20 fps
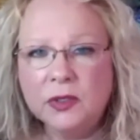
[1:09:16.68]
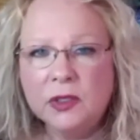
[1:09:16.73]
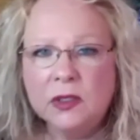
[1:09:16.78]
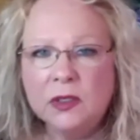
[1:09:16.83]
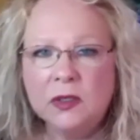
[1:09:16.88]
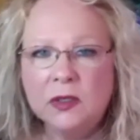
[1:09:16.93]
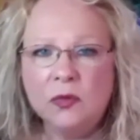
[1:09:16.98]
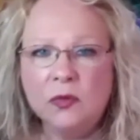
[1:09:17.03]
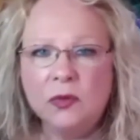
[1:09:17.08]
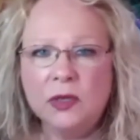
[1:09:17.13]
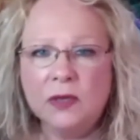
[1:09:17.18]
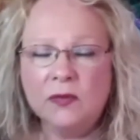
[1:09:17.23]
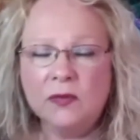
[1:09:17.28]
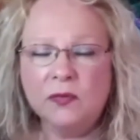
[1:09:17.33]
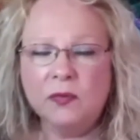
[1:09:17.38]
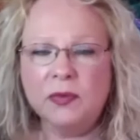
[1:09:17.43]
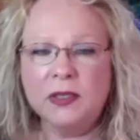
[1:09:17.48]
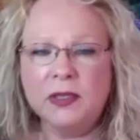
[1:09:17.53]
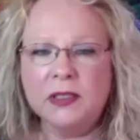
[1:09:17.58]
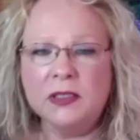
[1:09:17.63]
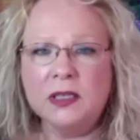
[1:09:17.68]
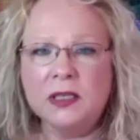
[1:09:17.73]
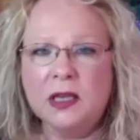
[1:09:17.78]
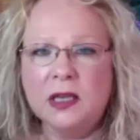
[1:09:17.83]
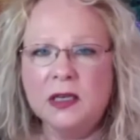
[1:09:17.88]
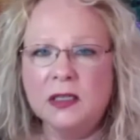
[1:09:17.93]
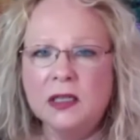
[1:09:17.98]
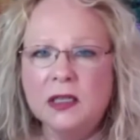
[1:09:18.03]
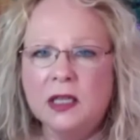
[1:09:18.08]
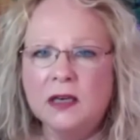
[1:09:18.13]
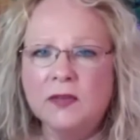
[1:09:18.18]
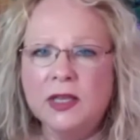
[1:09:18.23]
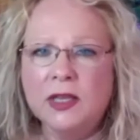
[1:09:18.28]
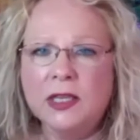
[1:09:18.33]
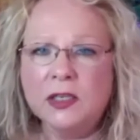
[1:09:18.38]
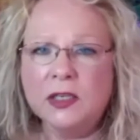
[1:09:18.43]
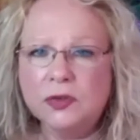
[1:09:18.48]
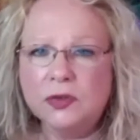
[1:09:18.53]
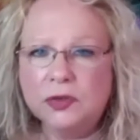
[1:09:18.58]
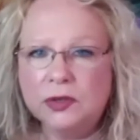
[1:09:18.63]
We've been taught a lot of
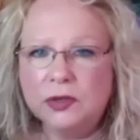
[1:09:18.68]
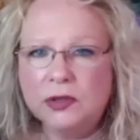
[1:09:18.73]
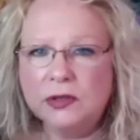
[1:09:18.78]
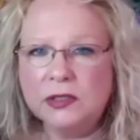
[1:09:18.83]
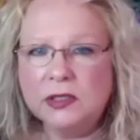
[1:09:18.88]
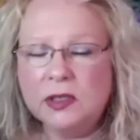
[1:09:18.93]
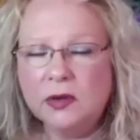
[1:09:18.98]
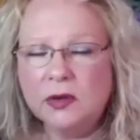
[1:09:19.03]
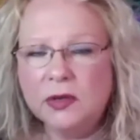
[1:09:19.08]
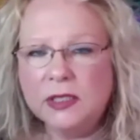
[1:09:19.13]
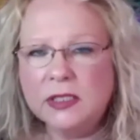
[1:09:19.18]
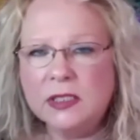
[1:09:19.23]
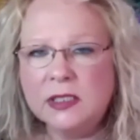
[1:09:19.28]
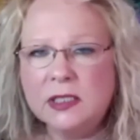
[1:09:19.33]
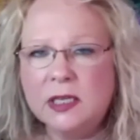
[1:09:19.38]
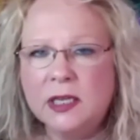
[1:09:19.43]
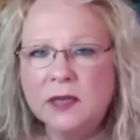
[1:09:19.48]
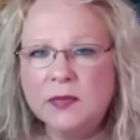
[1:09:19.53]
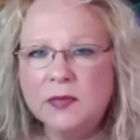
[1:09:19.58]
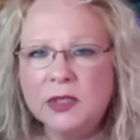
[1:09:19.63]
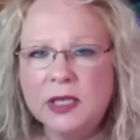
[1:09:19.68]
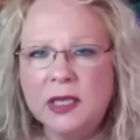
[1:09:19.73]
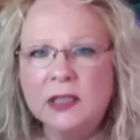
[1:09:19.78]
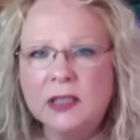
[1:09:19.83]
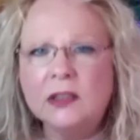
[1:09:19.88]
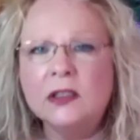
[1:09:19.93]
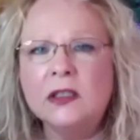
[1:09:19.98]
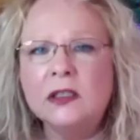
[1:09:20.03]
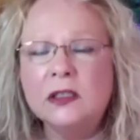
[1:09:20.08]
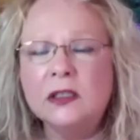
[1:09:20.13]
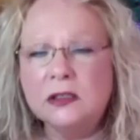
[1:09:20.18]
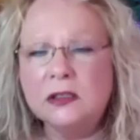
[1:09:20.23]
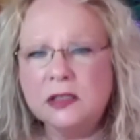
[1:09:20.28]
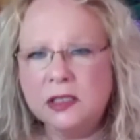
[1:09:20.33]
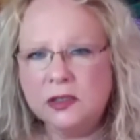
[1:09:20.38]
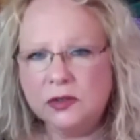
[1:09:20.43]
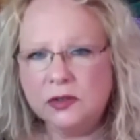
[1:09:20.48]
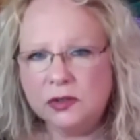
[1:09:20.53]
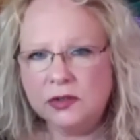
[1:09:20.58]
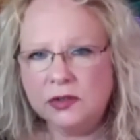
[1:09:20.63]
untruths, so it's time to unlearn those
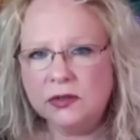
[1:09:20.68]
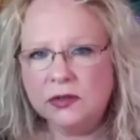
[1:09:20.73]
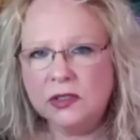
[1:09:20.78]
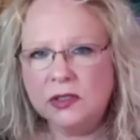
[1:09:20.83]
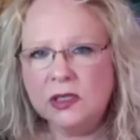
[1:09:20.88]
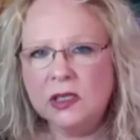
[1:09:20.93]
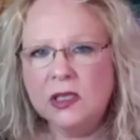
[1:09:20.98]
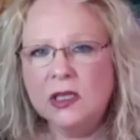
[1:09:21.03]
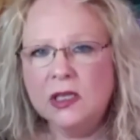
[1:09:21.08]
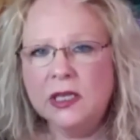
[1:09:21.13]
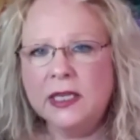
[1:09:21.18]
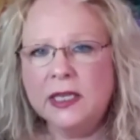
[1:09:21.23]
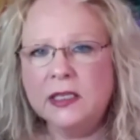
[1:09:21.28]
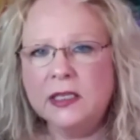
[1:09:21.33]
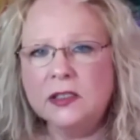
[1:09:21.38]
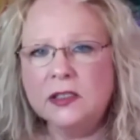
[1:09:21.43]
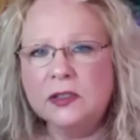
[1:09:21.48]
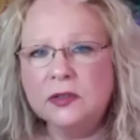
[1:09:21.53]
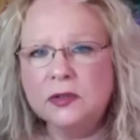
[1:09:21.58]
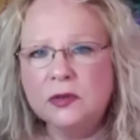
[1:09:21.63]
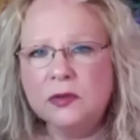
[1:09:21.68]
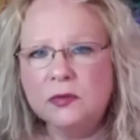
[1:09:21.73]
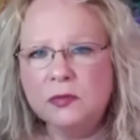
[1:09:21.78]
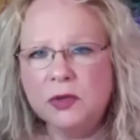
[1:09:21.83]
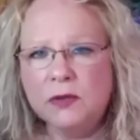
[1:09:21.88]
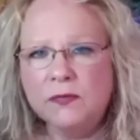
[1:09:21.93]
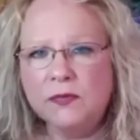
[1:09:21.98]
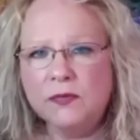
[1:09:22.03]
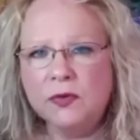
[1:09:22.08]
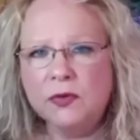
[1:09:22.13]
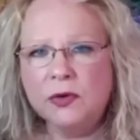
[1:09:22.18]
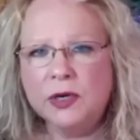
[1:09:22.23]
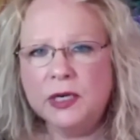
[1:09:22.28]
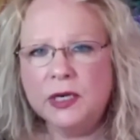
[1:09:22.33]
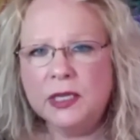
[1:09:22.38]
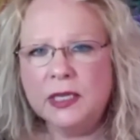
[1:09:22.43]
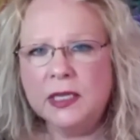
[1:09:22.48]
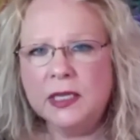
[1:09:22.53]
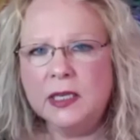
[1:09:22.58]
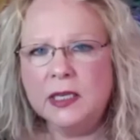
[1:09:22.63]
untruths and to move forward
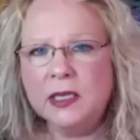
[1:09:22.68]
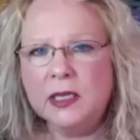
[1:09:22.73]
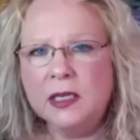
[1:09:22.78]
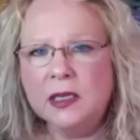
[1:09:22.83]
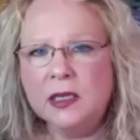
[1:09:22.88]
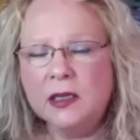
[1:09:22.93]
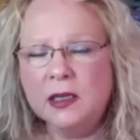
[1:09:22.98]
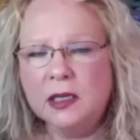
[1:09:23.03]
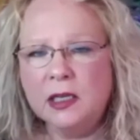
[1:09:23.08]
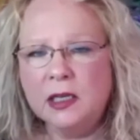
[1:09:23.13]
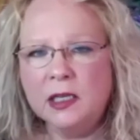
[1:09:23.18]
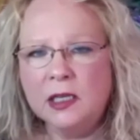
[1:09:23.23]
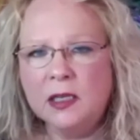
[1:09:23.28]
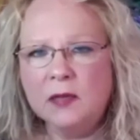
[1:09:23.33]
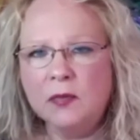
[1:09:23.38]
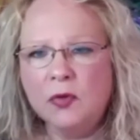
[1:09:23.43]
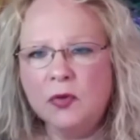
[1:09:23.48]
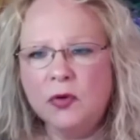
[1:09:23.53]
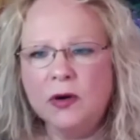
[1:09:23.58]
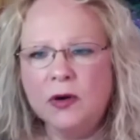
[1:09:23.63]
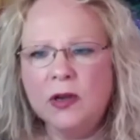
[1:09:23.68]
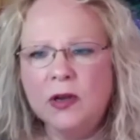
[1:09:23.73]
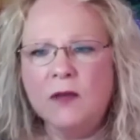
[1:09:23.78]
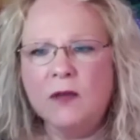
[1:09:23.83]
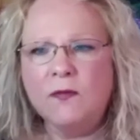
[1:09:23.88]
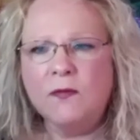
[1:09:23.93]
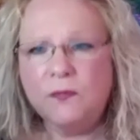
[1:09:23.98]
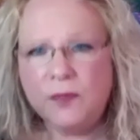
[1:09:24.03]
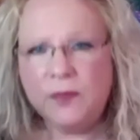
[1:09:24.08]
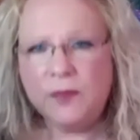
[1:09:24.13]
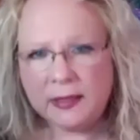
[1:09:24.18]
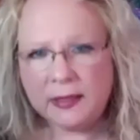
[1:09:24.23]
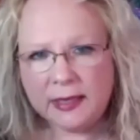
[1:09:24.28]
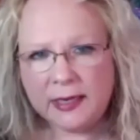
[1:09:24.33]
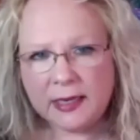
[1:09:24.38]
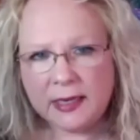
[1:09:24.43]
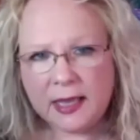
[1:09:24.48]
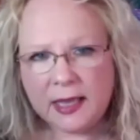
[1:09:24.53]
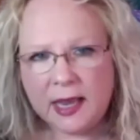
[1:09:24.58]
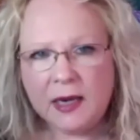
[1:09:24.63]
in a feeling
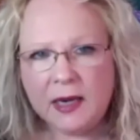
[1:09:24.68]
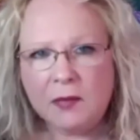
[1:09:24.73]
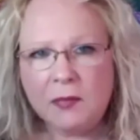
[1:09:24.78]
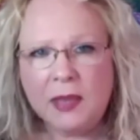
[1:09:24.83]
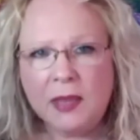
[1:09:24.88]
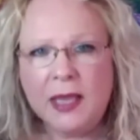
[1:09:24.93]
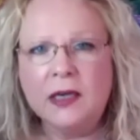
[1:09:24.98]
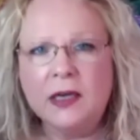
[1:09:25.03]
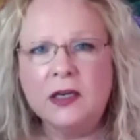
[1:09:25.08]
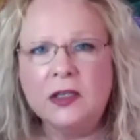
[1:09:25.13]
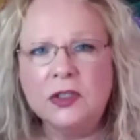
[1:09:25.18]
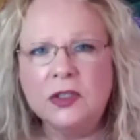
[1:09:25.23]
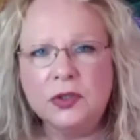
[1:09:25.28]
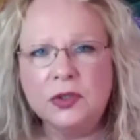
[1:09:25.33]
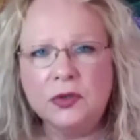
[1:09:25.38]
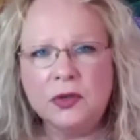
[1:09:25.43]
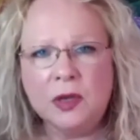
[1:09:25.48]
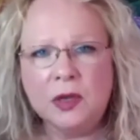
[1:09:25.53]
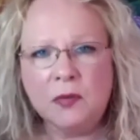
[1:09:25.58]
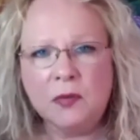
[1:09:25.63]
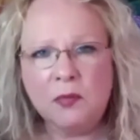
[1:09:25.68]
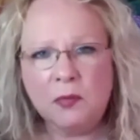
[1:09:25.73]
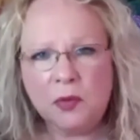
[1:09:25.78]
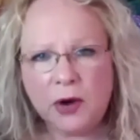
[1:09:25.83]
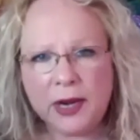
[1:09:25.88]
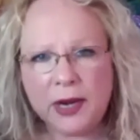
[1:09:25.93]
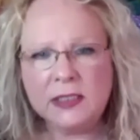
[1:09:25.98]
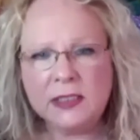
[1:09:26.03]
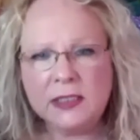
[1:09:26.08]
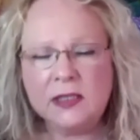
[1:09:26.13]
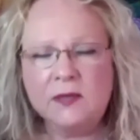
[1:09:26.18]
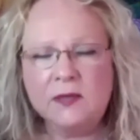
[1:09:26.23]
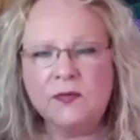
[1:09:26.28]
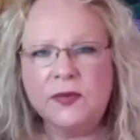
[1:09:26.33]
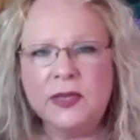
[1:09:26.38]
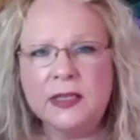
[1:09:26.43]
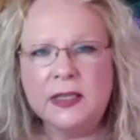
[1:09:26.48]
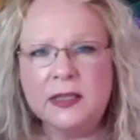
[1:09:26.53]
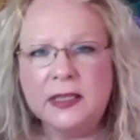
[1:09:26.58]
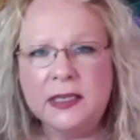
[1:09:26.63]
kind of manner, to embrace the
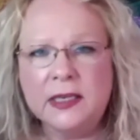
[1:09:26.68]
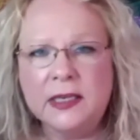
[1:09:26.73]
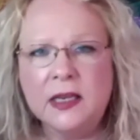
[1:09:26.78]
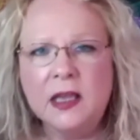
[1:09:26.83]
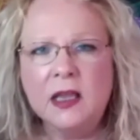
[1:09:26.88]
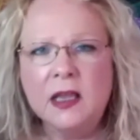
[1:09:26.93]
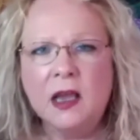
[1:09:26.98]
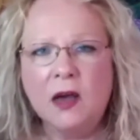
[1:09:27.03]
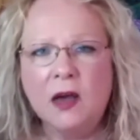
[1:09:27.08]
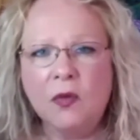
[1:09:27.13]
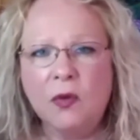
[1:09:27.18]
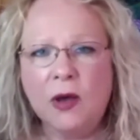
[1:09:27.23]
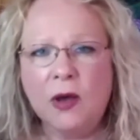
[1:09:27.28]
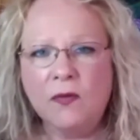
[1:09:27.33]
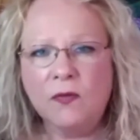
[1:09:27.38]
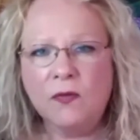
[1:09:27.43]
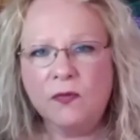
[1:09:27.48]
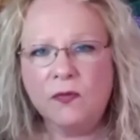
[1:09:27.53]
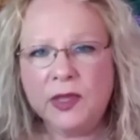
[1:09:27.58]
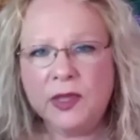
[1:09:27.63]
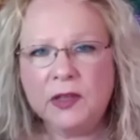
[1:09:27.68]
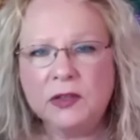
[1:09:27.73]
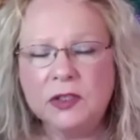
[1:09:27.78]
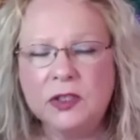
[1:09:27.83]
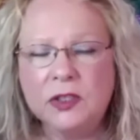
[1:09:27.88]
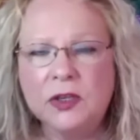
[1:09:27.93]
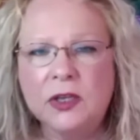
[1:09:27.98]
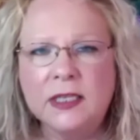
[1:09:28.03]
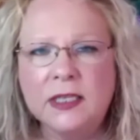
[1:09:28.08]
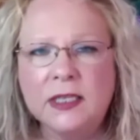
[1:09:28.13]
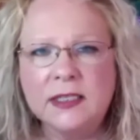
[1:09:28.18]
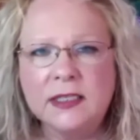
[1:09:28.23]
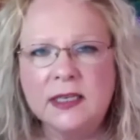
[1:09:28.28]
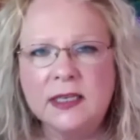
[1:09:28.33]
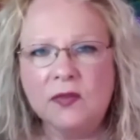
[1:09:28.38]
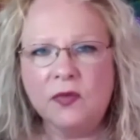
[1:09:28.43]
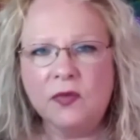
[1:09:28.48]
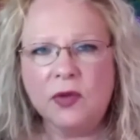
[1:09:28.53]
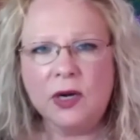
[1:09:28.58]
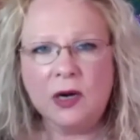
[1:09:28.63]
feeling of what feels good instead
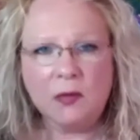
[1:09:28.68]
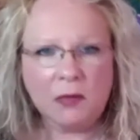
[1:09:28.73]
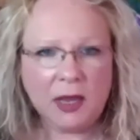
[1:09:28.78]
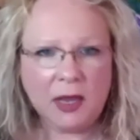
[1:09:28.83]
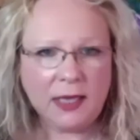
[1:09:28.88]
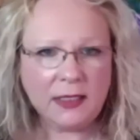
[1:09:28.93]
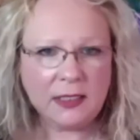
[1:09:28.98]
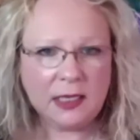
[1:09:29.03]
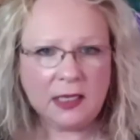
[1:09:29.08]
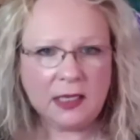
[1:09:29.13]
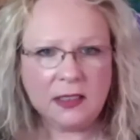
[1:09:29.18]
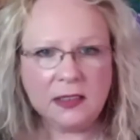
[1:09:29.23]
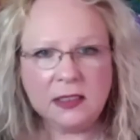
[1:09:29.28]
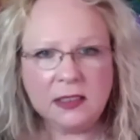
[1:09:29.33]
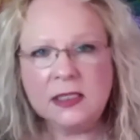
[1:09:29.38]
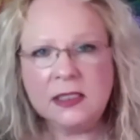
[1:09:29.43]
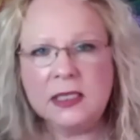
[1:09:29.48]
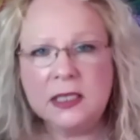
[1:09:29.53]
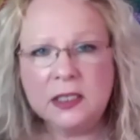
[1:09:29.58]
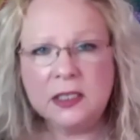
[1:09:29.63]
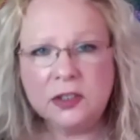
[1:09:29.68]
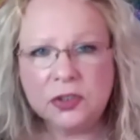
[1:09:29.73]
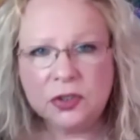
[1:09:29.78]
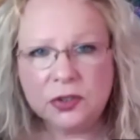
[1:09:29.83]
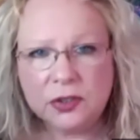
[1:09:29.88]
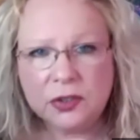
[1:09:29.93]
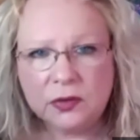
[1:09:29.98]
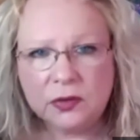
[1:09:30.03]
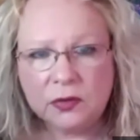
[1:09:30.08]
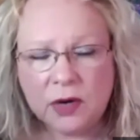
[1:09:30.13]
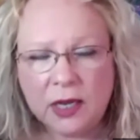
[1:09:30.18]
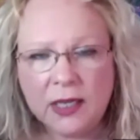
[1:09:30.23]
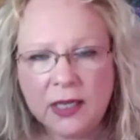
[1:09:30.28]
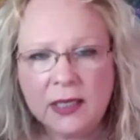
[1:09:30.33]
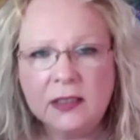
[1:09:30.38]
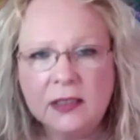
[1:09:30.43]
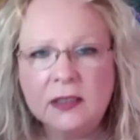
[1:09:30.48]
of what our mind tells us is good, right?